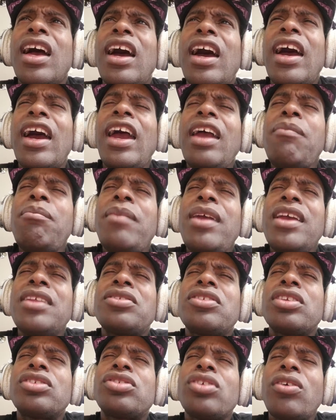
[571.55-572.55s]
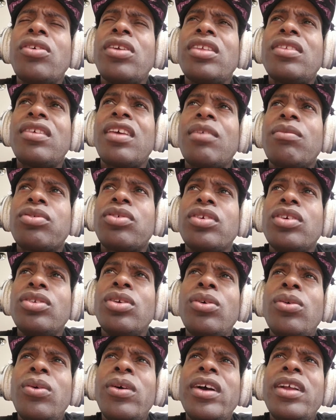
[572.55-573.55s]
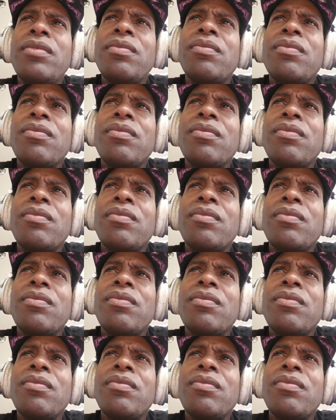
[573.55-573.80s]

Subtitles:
I make the 3rd attempt. So you know what?